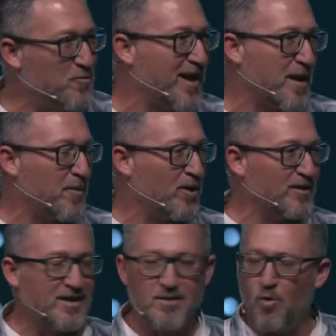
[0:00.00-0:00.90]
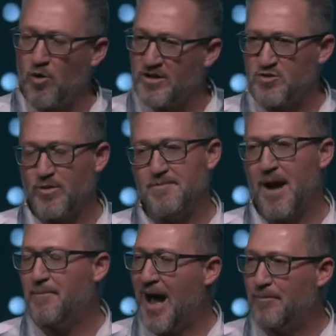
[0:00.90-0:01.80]
wake up early in the mornings, read
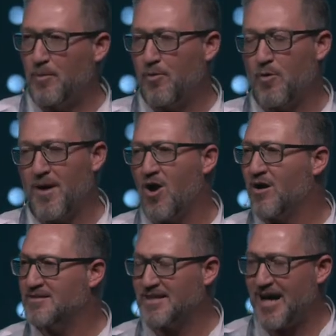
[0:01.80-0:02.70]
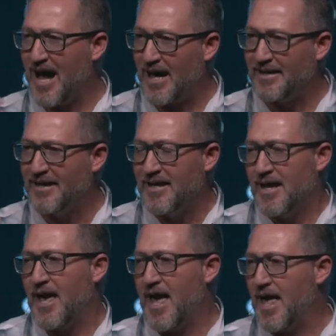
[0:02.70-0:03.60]
my Bible, pour heart out to God,
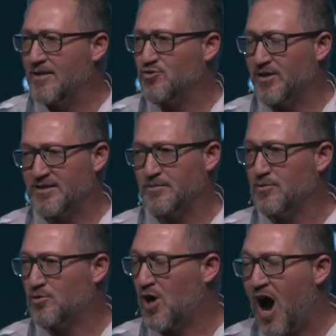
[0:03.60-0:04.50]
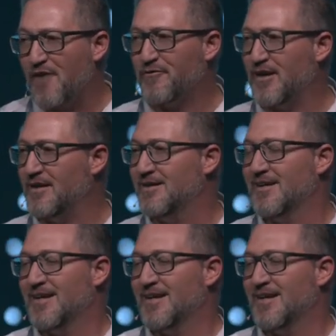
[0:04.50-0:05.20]
and drink some coffee.